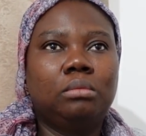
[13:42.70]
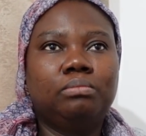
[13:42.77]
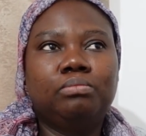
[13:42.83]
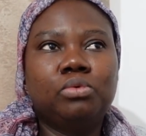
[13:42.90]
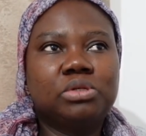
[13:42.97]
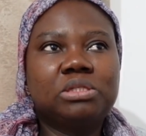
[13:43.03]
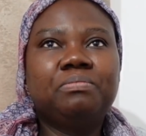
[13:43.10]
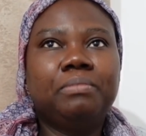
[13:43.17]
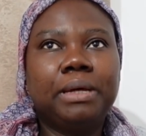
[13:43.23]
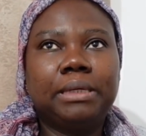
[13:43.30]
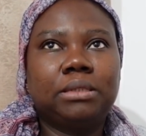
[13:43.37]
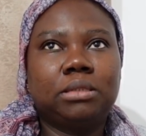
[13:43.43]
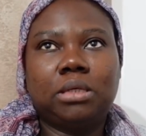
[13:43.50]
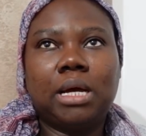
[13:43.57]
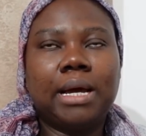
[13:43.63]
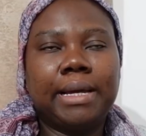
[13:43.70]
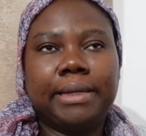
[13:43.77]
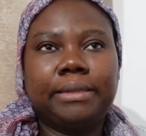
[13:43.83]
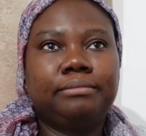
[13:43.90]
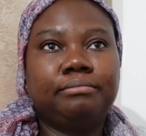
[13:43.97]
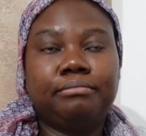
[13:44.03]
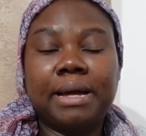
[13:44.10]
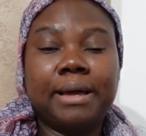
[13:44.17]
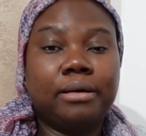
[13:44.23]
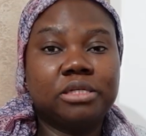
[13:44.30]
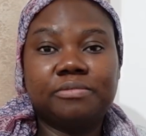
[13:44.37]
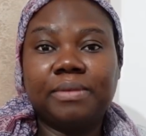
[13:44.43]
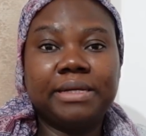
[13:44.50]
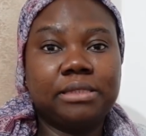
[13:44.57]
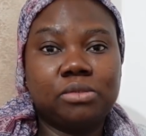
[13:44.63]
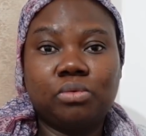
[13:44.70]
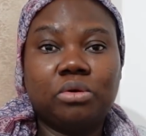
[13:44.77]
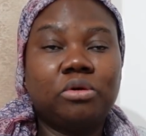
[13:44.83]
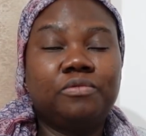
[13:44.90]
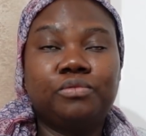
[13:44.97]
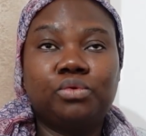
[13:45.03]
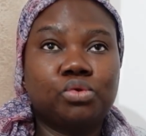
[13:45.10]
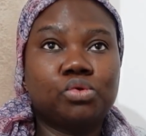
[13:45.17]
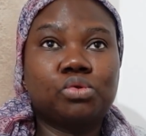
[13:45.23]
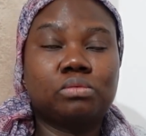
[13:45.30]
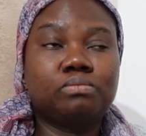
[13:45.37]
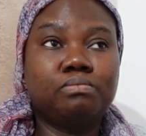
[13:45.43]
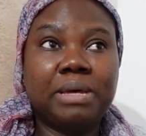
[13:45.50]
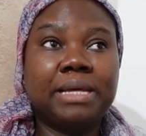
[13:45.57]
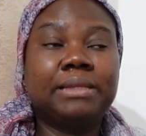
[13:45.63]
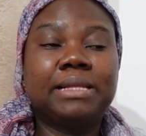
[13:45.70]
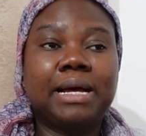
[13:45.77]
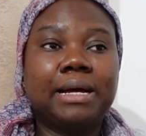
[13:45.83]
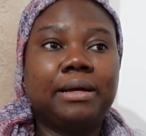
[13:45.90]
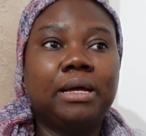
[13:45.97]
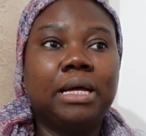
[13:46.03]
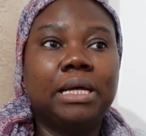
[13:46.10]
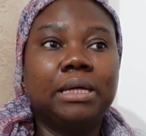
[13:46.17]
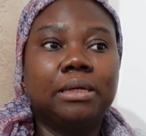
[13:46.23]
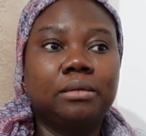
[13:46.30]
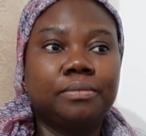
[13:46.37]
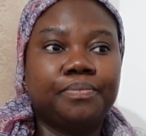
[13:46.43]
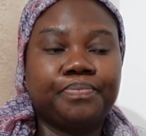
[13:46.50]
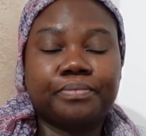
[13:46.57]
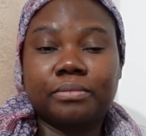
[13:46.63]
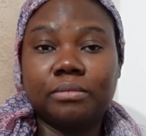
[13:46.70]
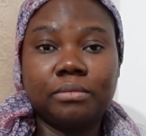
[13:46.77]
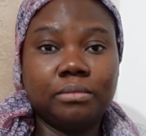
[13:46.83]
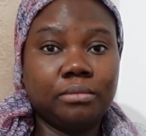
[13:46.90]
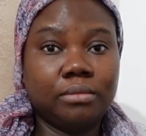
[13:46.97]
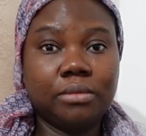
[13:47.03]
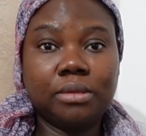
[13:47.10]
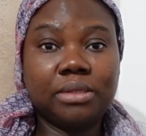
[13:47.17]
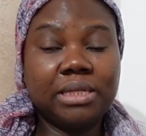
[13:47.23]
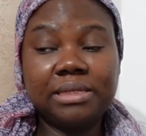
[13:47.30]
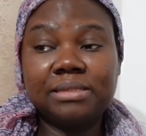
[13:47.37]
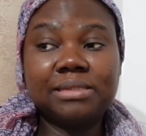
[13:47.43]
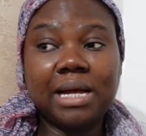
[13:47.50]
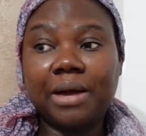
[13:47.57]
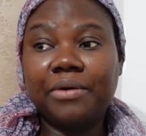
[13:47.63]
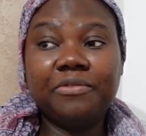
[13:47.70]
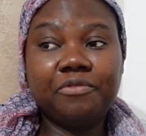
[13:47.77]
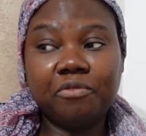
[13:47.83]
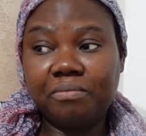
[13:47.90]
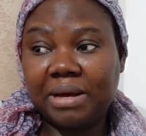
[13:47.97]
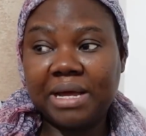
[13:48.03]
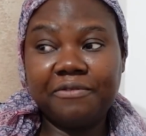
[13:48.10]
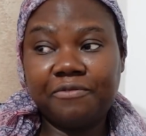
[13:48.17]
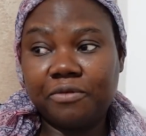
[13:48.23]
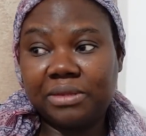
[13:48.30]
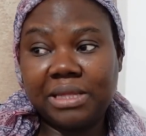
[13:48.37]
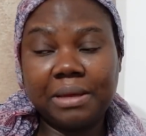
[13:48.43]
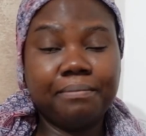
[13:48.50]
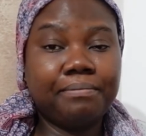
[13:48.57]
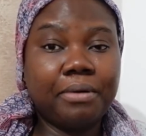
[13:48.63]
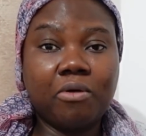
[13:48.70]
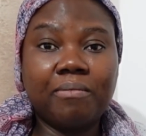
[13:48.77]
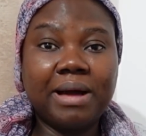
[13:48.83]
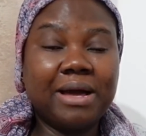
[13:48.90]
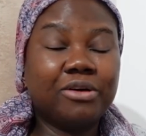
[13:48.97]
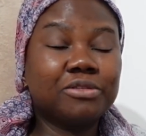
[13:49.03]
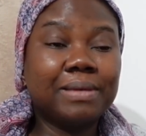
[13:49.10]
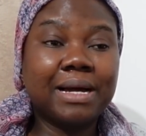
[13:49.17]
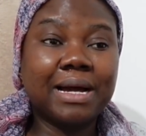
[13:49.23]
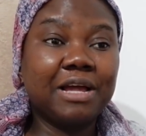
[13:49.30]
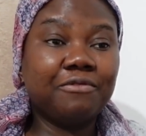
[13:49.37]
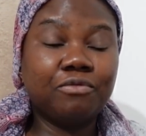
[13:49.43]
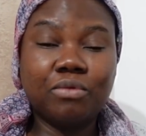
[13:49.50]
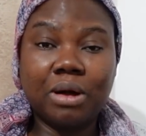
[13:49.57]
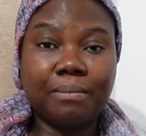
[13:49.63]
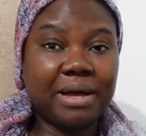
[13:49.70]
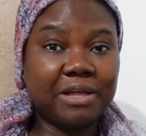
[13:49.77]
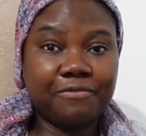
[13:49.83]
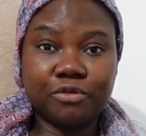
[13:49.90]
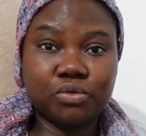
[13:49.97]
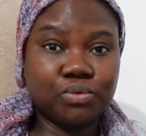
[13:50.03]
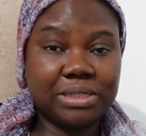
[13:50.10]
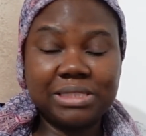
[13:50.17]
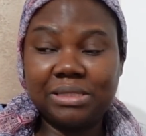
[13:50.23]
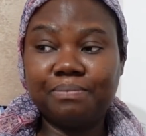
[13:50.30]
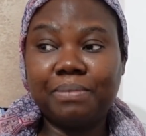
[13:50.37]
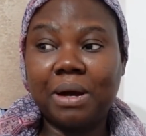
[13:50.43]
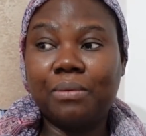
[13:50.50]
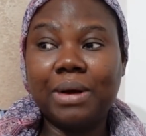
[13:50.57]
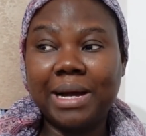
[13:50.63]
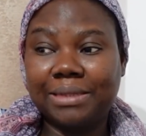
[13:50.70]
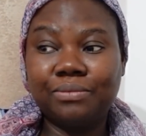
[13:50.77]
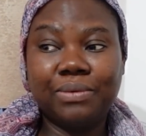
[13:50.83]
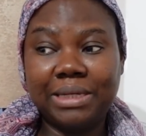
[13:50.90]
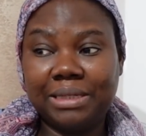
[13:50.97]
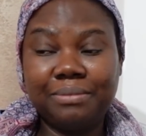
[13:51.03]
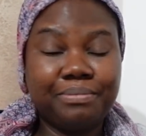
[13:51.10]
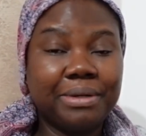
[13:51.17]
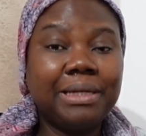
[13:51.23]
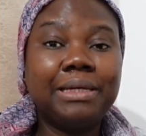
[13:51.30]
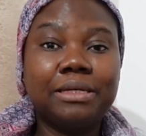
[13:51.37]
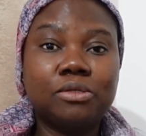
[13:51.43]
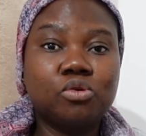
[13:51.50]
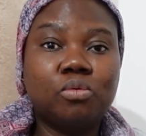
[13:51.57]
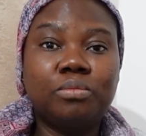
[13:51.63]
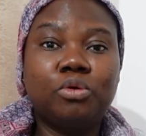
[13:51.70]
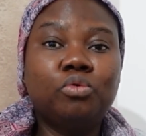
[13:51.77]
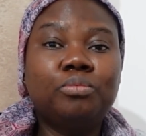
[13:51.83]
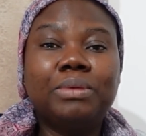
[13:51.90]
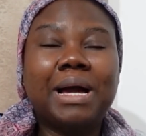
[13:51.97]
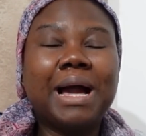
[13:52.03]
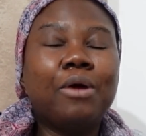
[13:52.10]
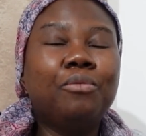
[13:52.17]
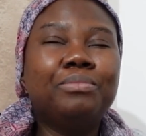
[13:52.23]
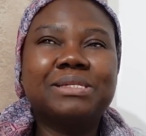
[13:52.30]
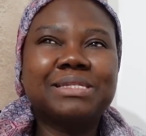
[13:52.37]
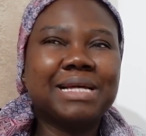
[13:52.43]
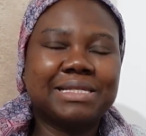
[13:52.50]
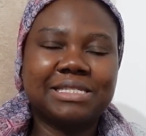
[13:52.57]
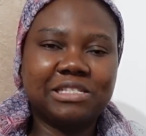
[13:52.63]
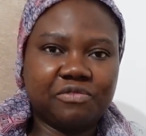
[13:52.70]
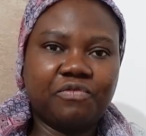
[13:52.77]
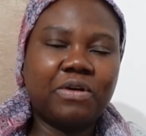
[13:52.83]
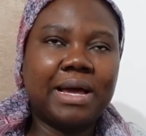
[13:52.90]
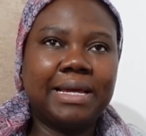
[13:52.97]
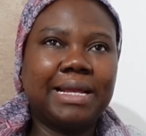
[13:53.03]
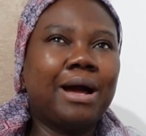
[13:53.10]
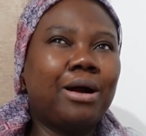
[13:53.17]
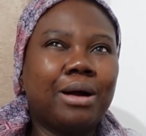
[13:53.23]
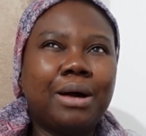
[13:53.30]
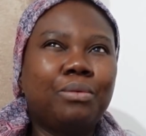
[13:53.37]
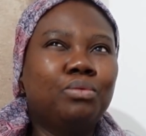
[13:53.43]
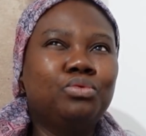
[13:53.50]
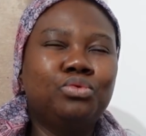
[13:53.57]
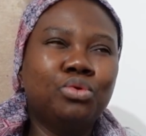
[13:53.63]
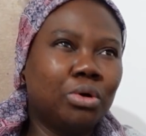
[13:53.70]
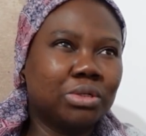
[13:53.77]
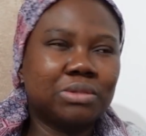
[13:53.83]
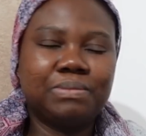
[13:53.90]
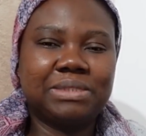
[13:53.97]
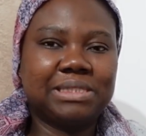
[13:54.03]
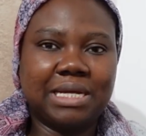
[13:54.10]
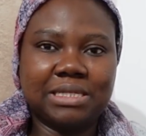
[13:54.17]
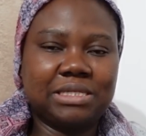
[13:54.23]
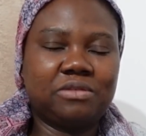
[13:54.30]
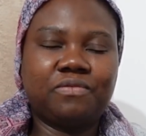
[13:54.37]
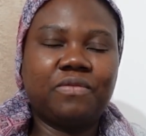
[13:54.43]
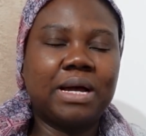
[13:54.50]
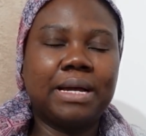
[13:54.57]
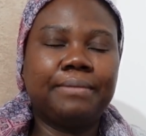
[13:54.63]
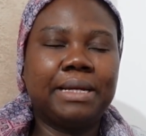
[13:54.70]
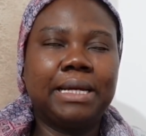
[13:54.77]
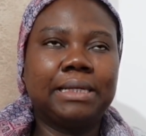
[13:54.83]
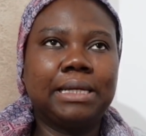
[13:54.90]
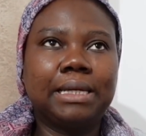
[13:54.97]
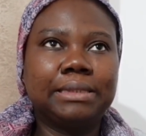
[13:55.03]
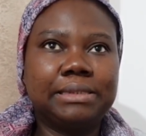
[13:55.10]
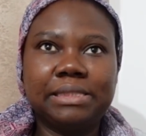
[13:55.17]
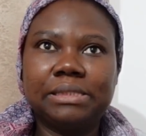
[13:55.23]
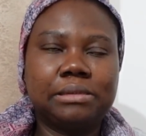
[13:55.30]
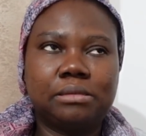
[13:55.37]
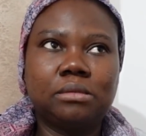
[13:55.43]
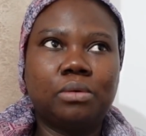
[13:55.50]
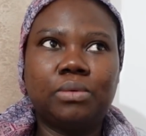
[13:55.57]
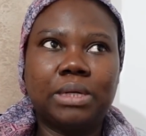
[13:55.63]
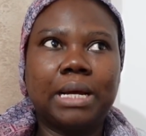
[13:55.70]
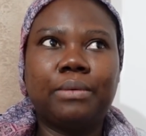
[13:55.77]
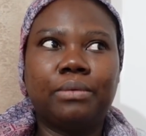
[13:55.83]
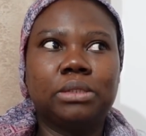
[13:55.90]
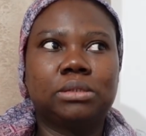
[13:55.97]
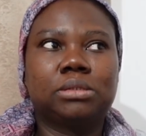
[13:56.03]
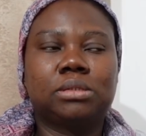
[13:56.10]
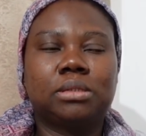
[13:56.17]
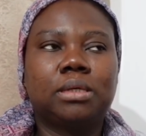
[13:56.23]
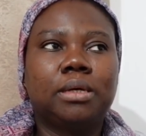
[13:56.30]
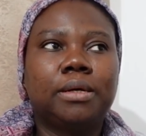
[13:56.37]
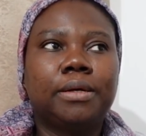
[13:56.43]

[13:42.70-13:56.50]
Most men, my husband is one of those men that things that I even buy for £10. My husband can even go and buy for £20, and when he bring it home, I won't be satisfied. I will not be satisfied. I'm like, this is not what I want.